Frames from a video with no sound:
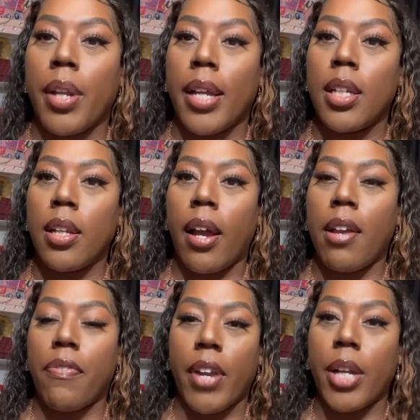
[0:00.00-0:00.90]

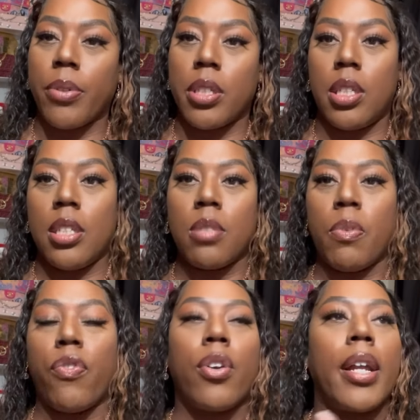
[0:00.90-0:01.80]
99 fragrances
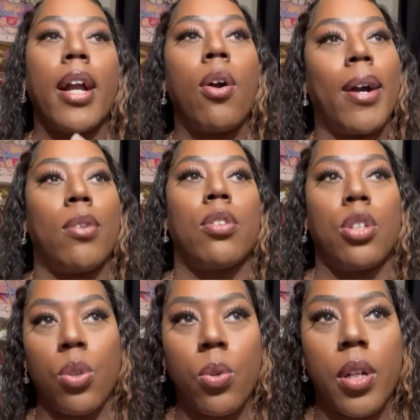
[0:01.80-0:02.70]
before they go out the
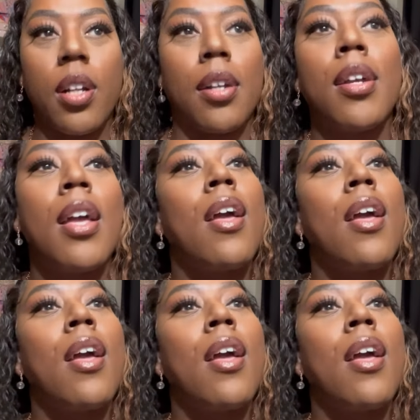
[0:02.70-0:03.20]
door.